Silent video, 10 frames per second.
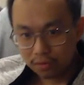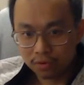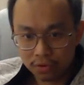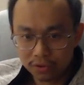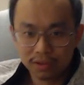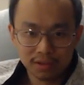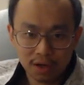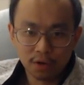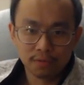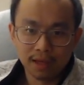good to
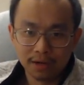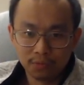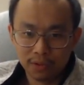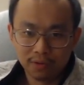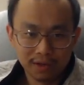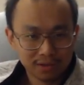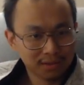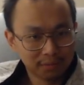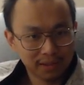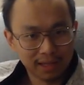know that when you hear
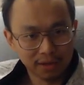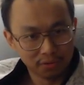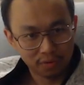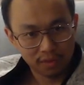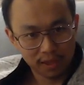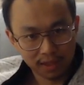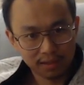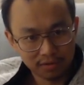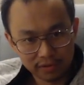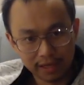something that you think
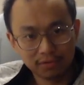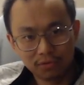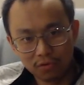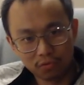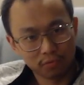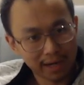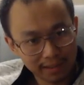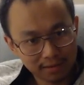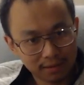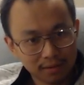sounds
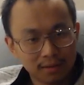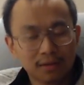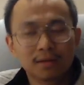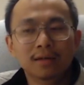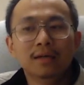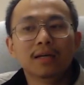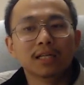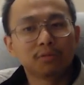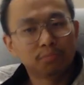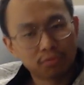great,
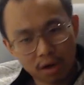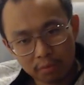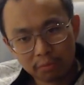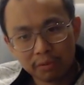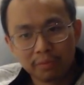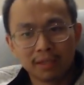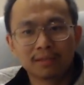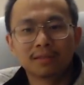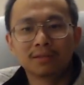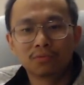it's probably
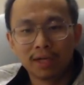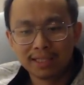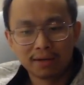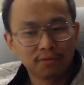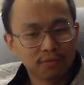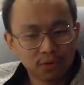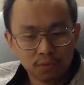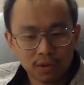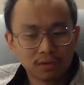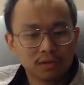best to write down a few
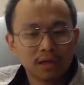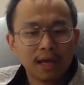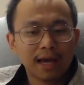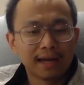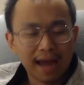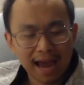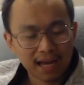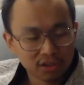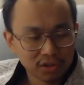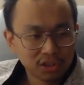words and
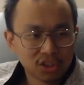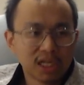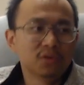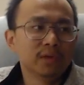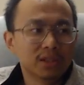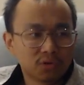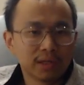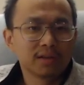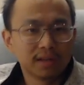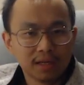actually genuinely try
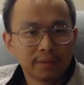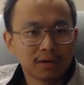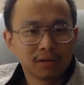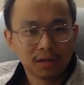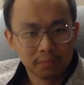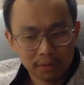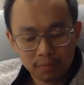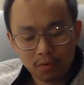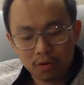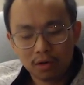to think about it a bit
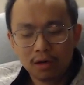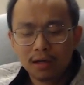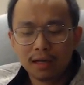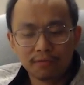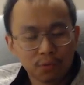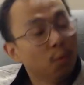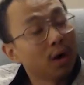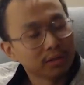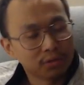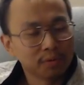more if you
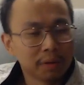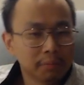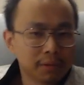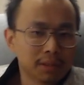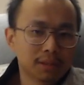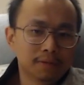want to remember it.